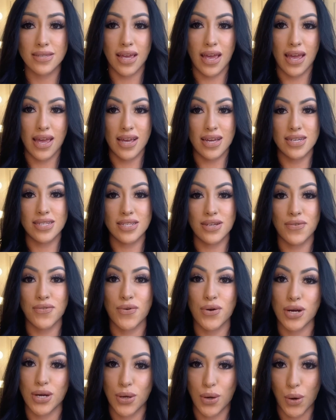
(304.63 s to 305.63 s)
and
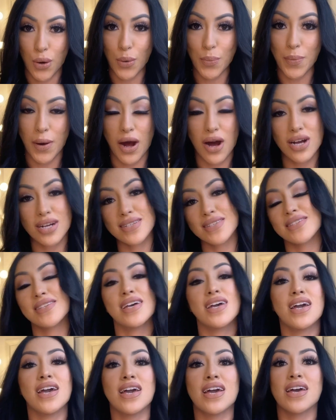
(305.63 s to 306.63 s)
for a whole box
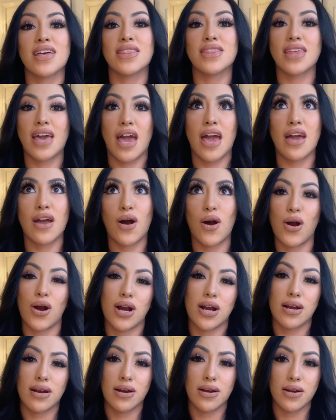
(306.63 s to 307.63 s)
they
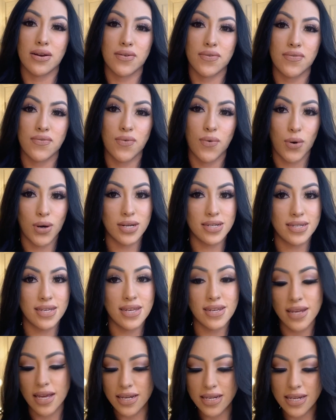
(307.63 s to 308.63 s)
are
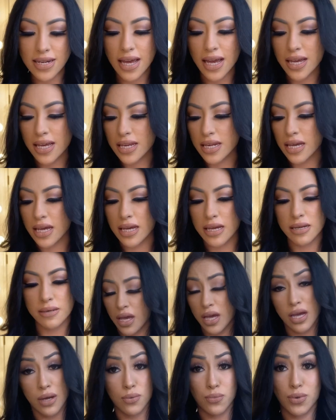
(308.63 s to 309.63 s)
$14.99,
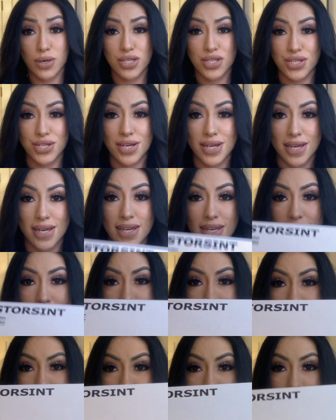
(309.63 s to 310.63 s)
which
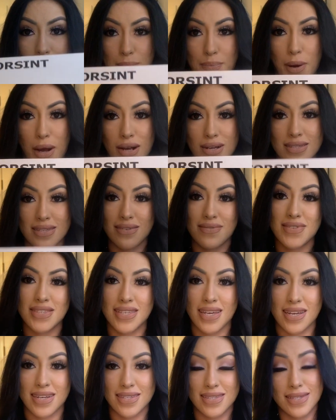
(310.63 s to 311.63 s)
is a box of
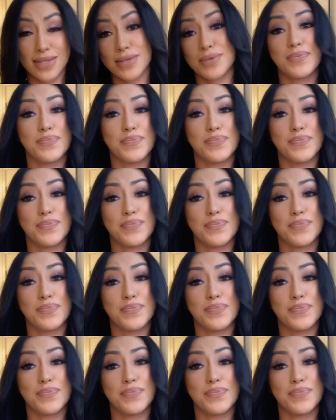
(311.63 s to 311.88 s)
6.